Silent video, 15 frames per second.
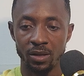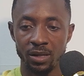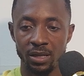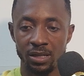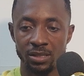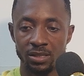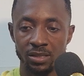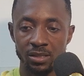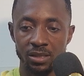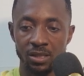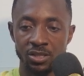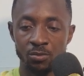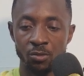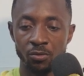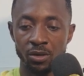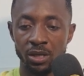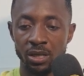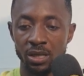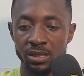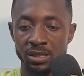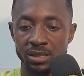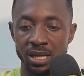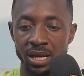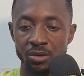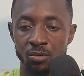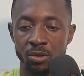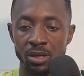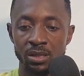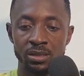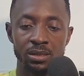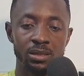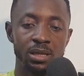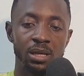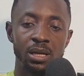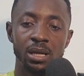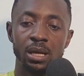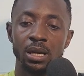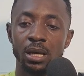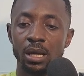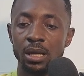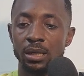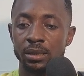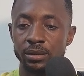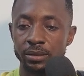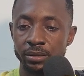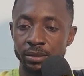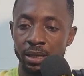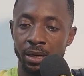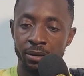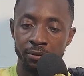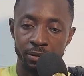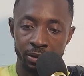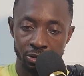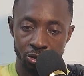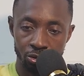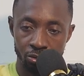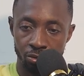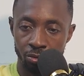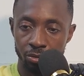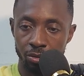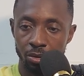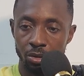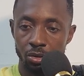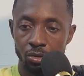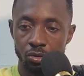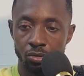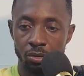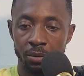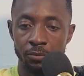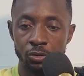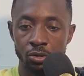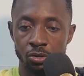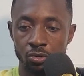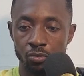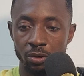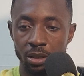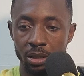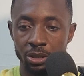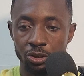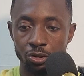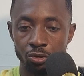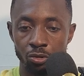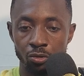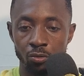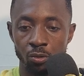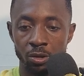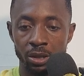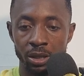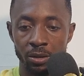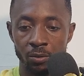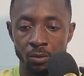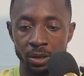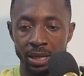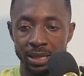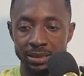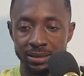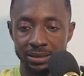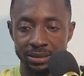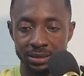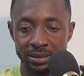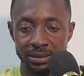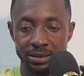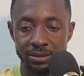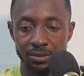It's moving in a sideways direction. So let me just quickly show you what I see.